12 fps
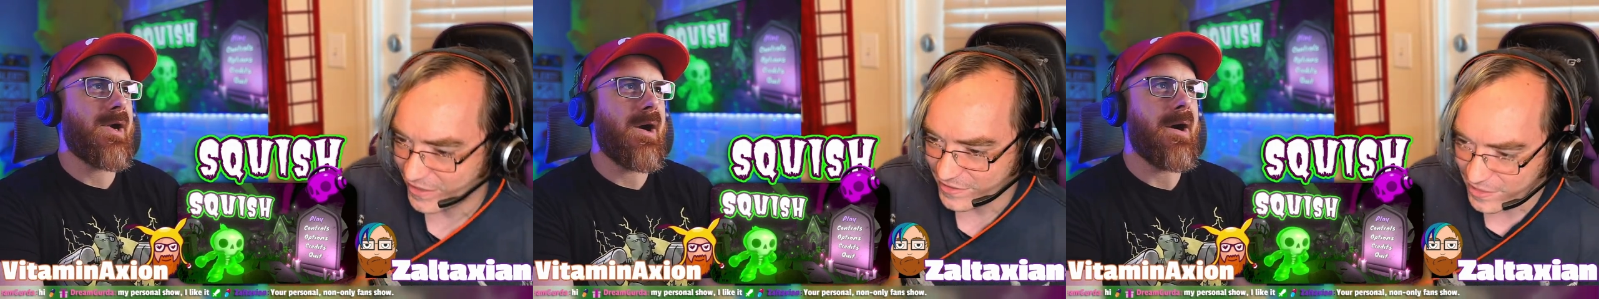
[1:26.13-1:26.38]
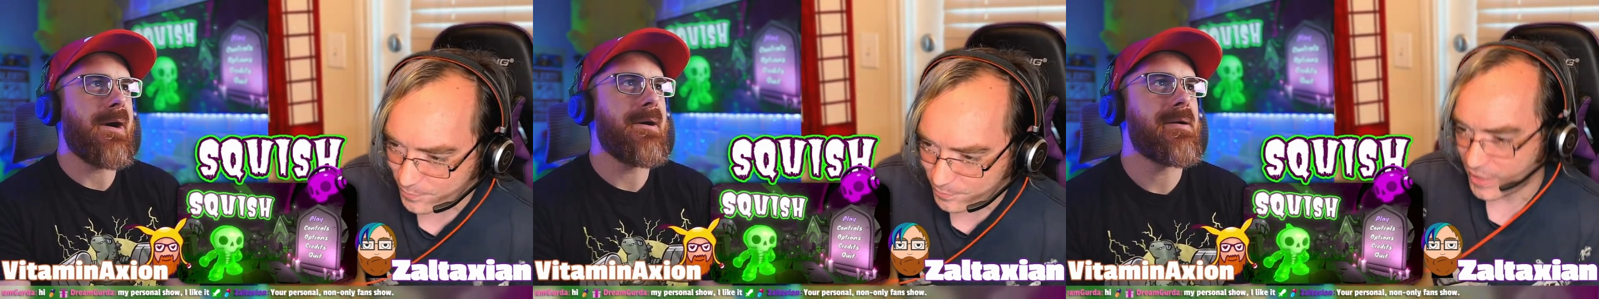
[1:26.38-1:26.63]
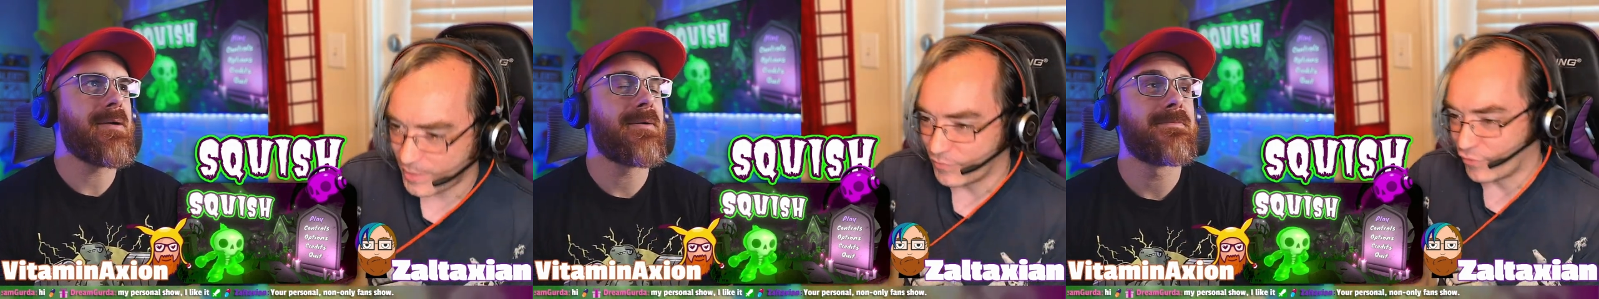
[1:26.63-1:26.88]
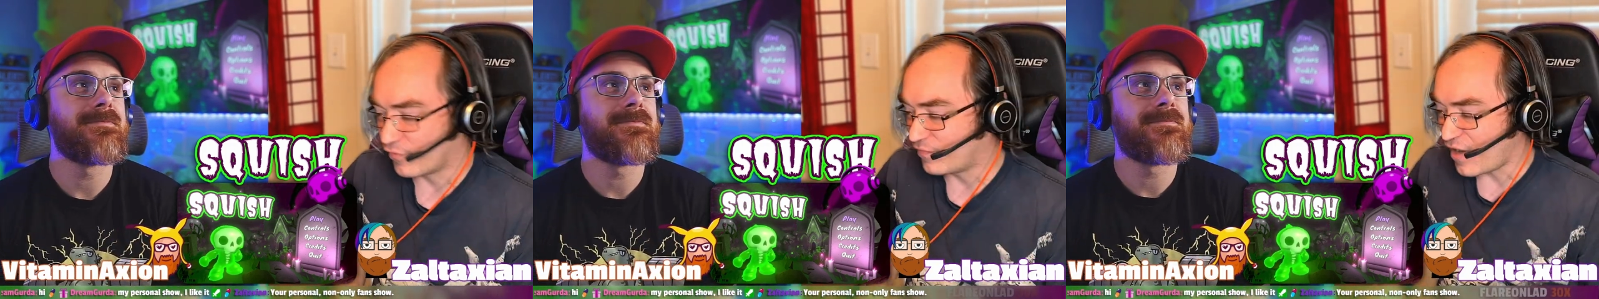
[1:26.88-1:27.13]
Speaker 1: today, not a
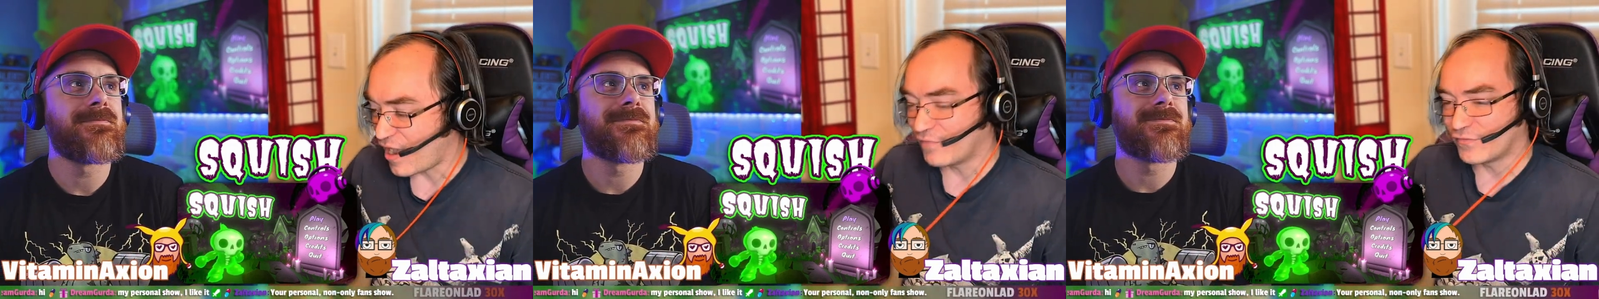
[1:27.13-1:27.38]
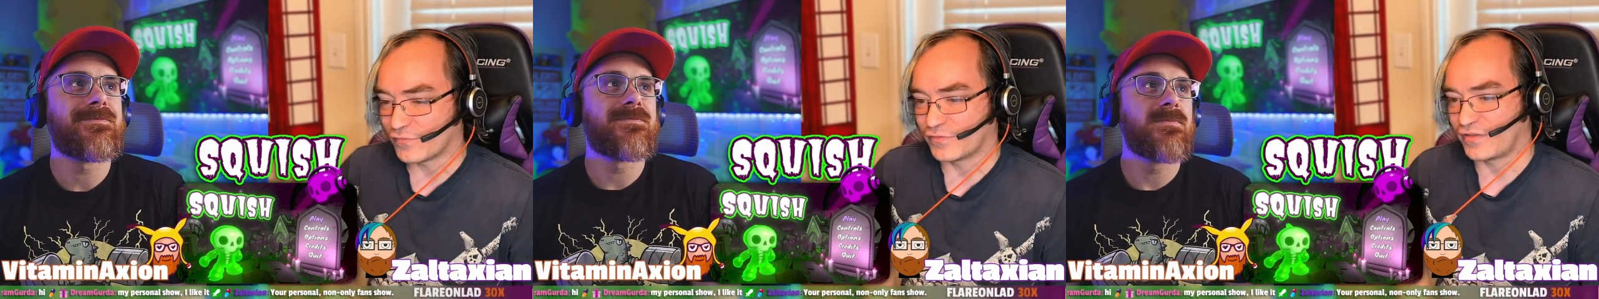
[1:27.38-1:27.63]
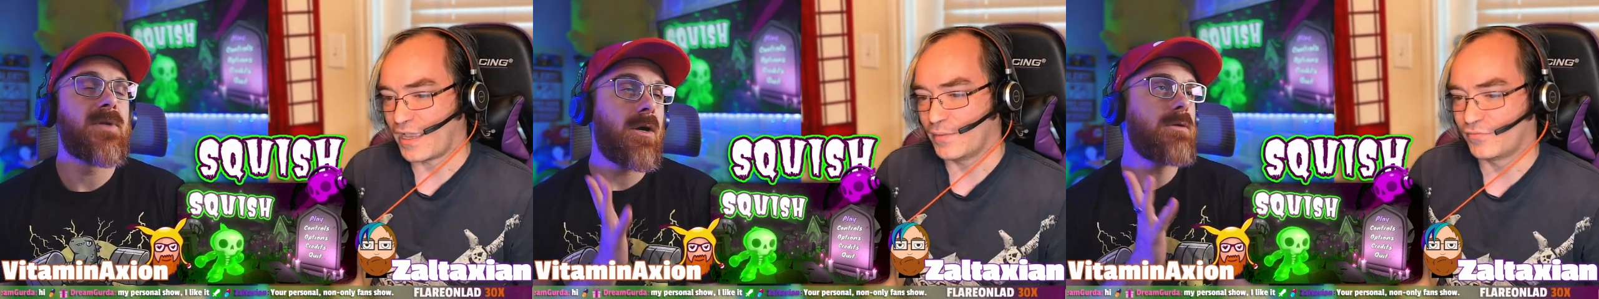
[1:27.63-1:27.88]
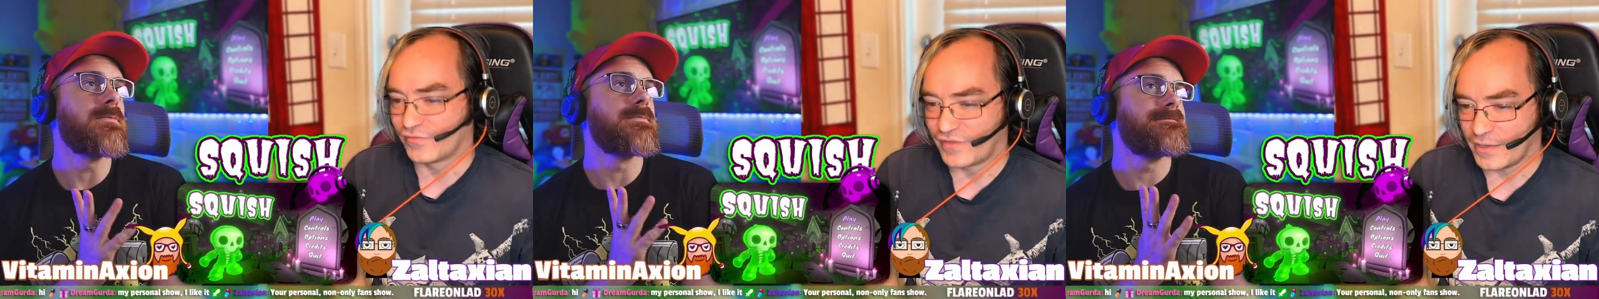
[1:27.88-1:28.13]
problem. There are five different
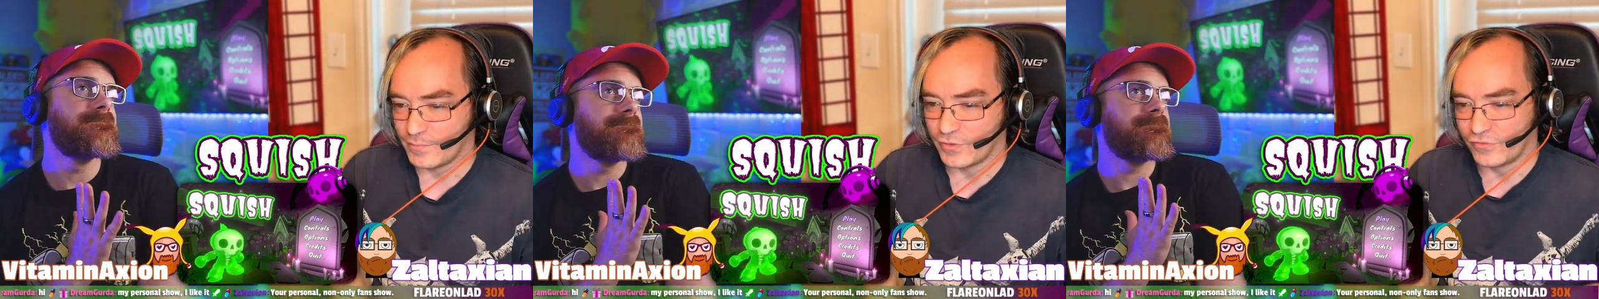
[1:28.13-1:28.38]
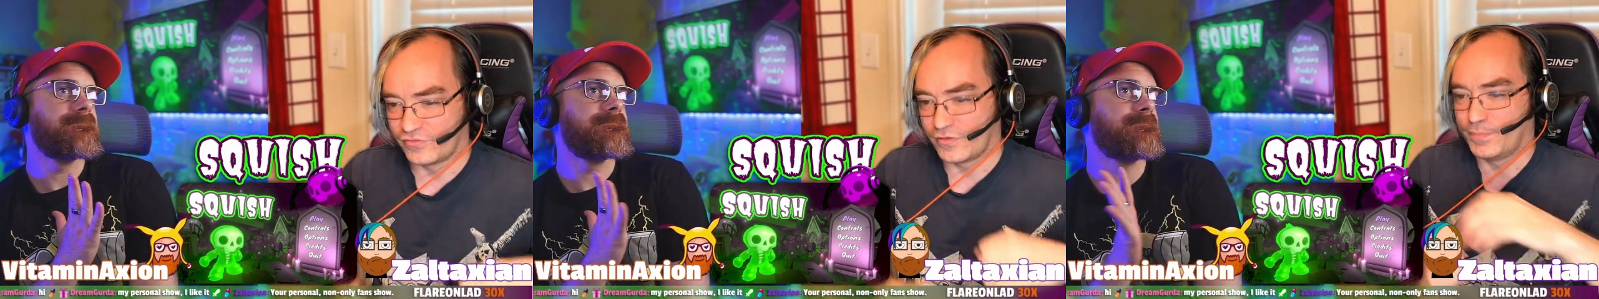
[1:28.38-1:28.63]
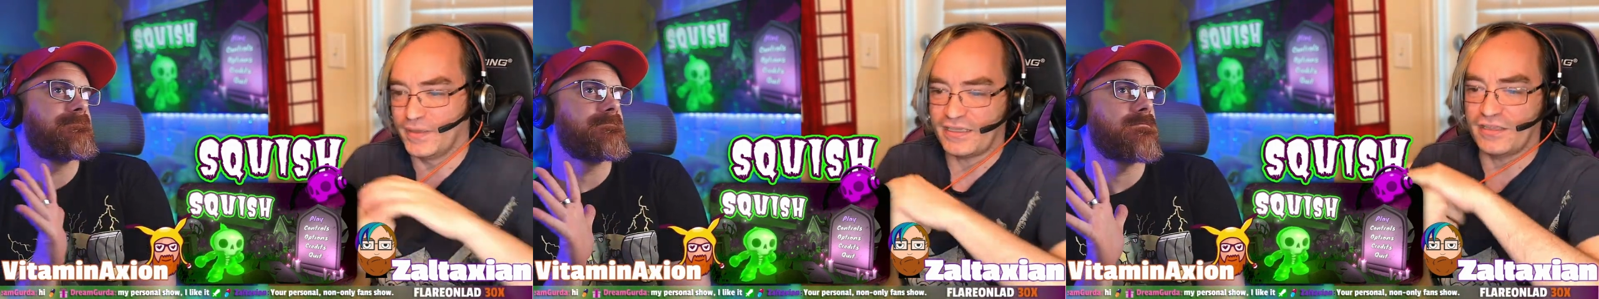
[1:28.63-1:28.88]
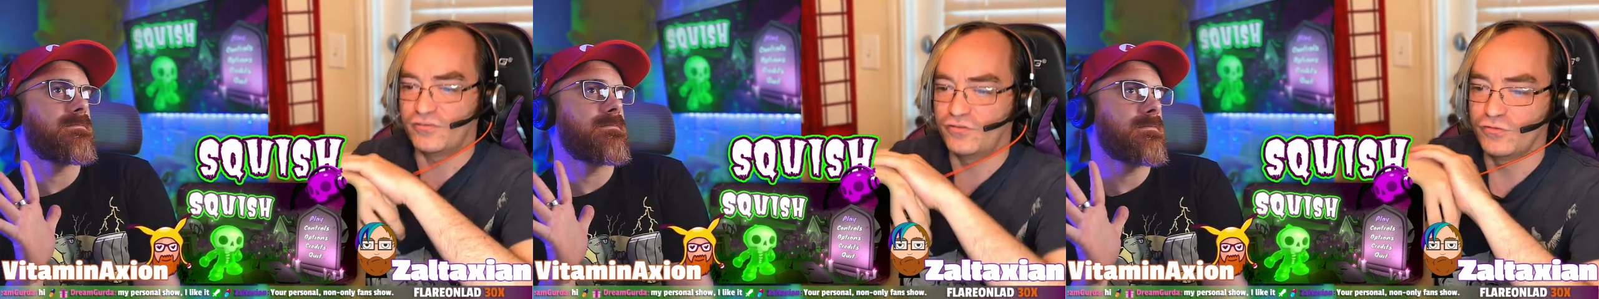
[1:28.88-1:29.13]
types oh. of game modes to
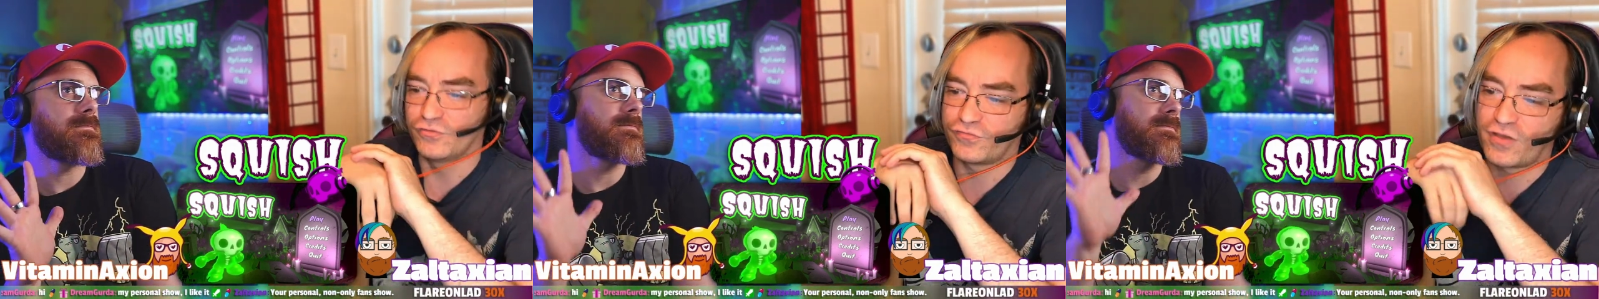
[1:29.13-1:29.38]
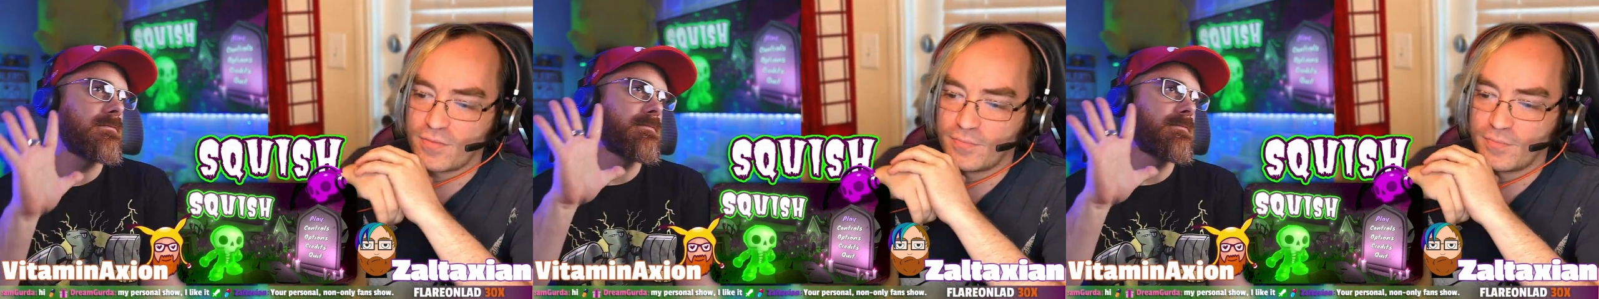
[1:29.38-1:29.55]
pick and choose